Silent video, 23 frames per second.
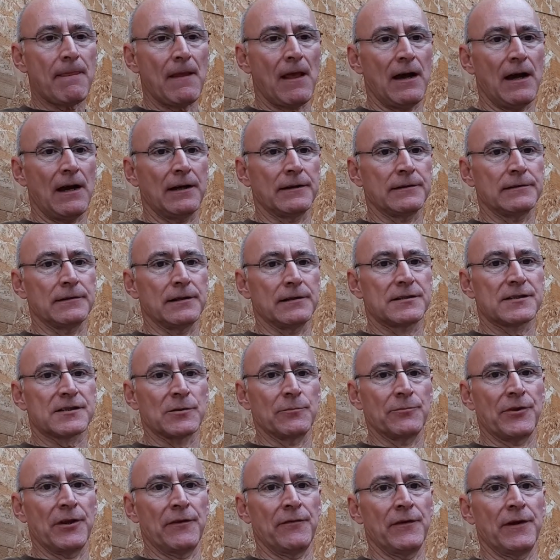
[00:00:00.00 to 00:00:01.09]
and it's
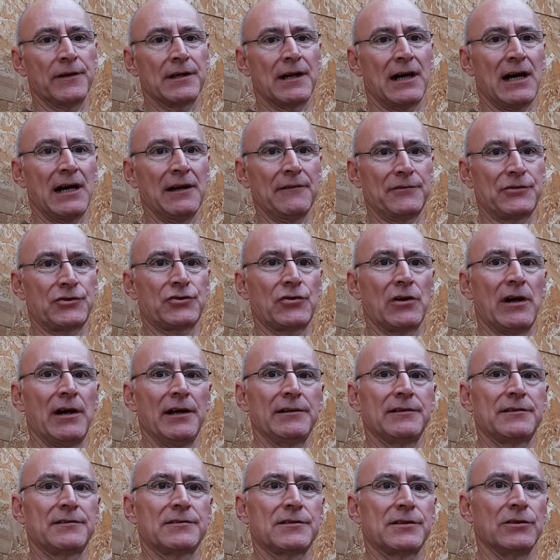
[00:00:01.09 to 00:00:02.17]
something that I've
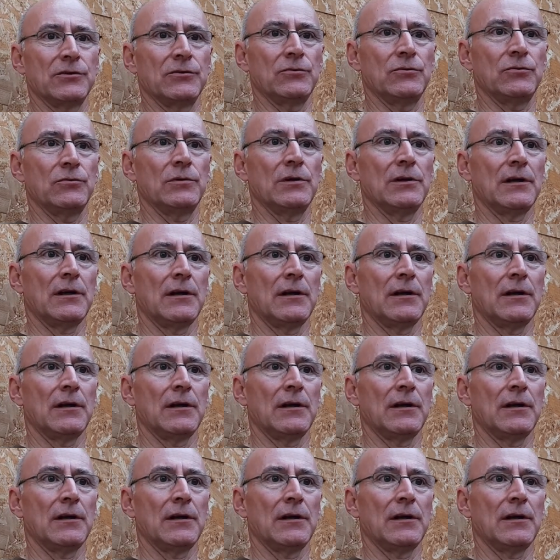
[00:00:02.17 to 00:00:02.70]
tried to